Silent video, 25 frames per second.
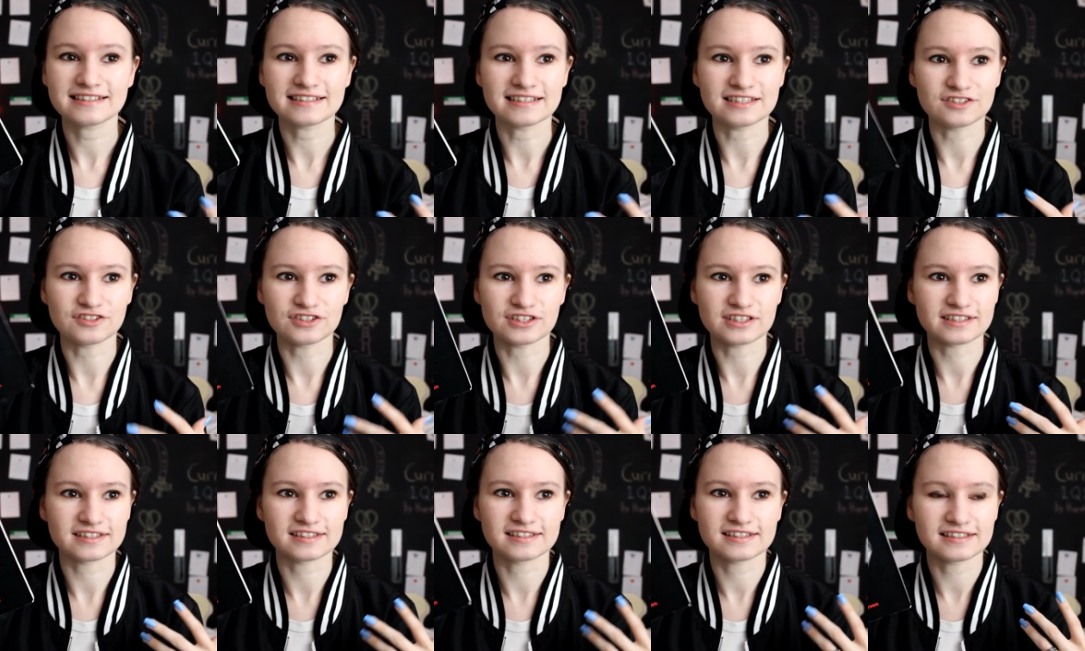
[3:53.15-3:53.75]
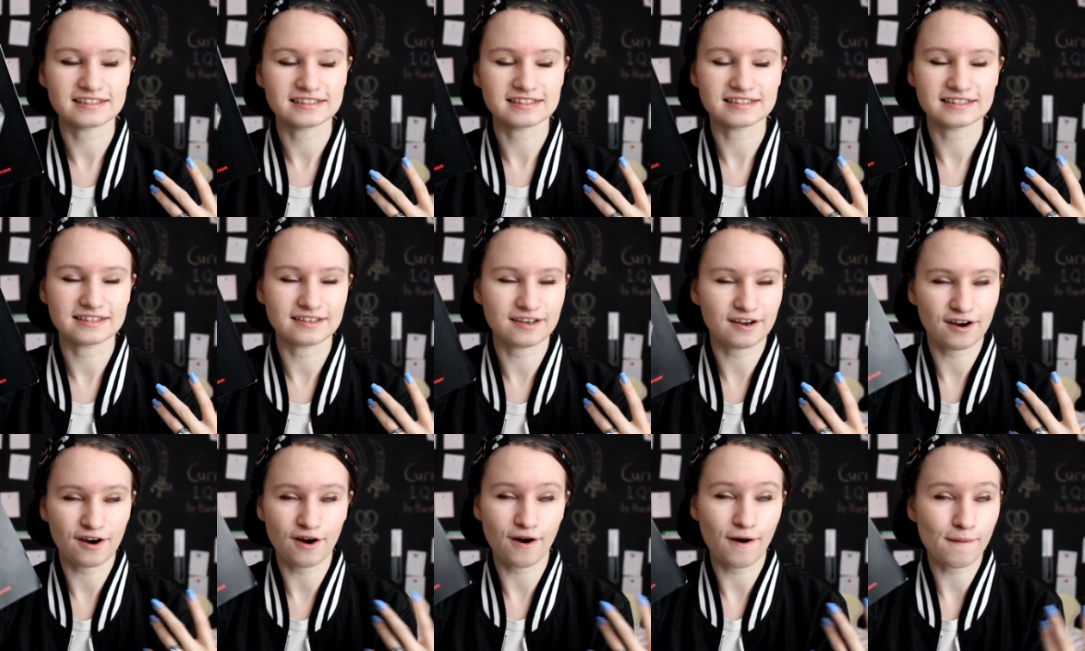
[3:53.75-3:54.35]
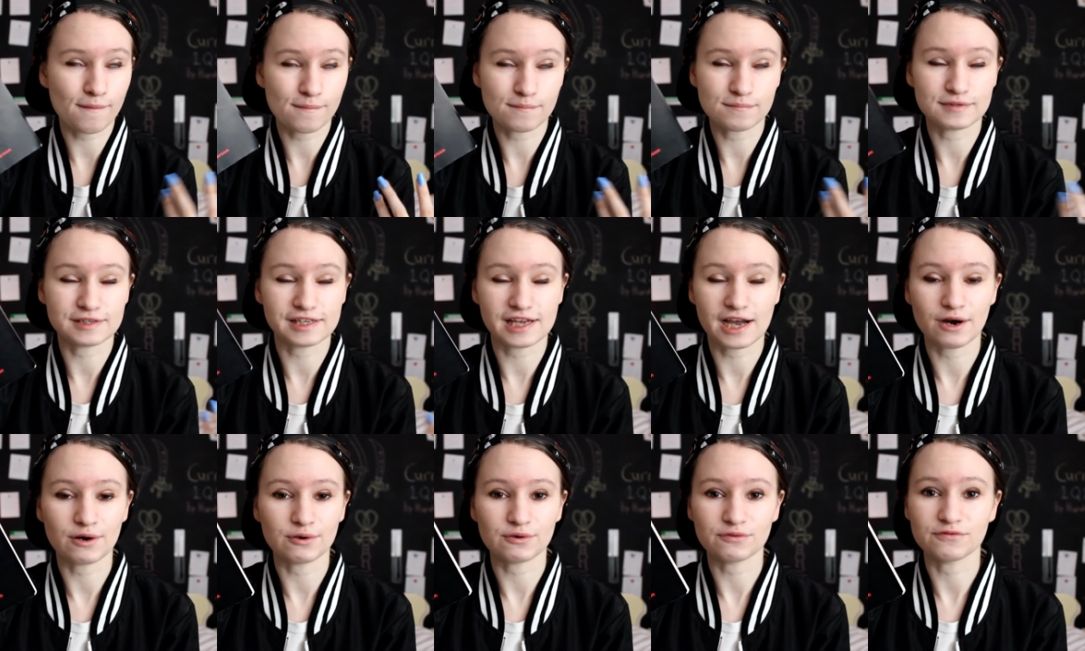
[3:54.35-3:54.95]
It just comes
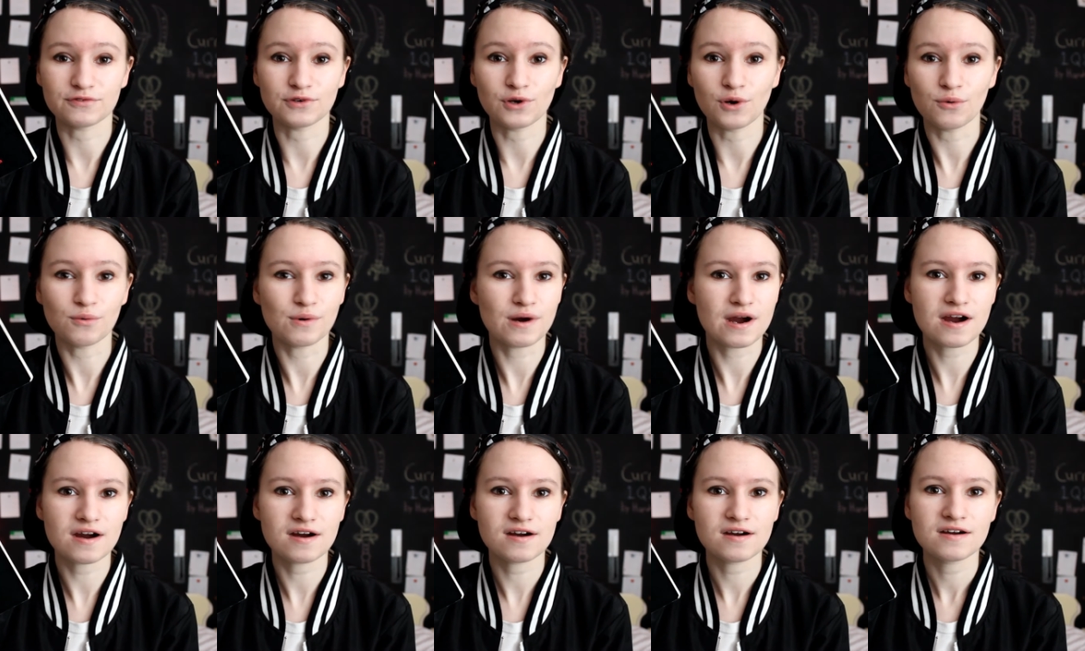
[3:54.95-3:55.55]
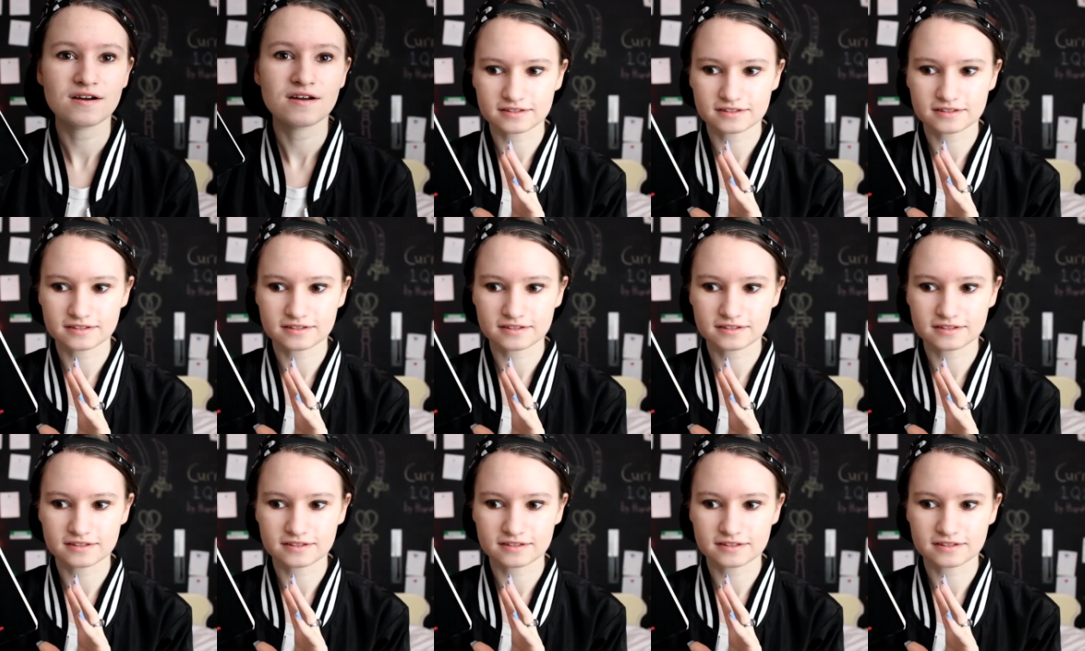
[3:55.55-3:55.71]
out of nowhere.